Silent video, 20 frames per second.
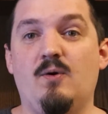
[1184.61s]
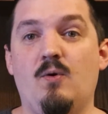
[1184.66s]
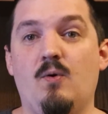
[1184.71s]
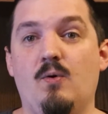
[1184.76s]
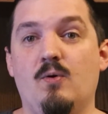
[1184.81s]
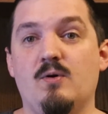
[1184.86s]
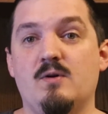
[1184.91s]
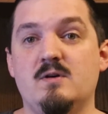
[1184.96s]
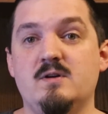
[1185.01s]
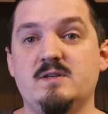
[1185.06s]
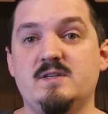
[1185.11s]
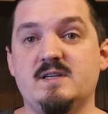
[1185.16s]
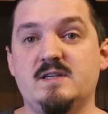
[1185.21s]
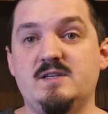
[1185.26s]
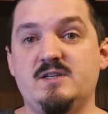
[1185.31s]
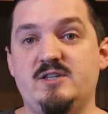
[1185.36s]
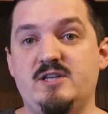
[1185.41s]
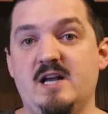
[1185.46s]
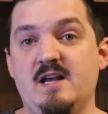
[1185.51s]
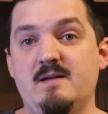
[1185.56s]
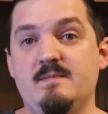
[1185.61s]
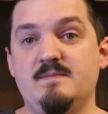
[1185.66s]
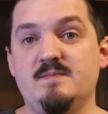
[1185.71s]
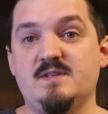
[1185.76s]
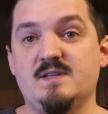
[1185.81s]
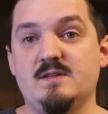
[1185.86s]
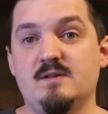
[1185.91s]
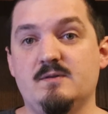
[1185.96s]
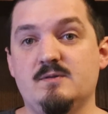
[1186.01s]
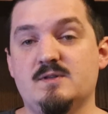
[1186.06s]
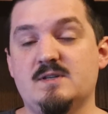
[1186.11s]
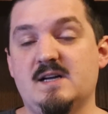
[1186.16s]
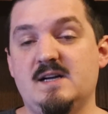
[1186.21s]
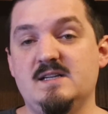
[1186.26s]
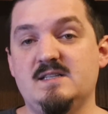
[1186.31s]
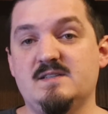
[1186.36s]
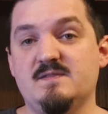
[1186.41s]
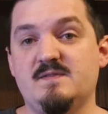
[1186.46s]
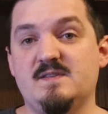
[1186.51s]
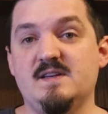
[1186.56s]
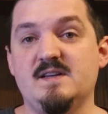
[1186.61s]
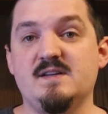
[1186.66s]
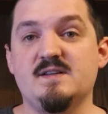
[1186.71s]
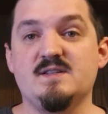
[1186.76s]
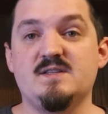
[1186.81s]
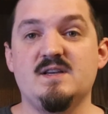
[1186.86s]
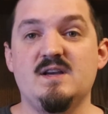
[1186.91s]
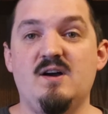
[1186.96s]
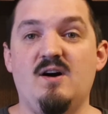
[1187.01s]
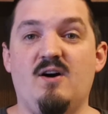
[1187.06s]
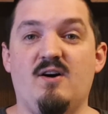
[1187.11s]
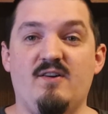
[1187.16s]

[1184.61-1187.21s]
ores and gems and those kinds of things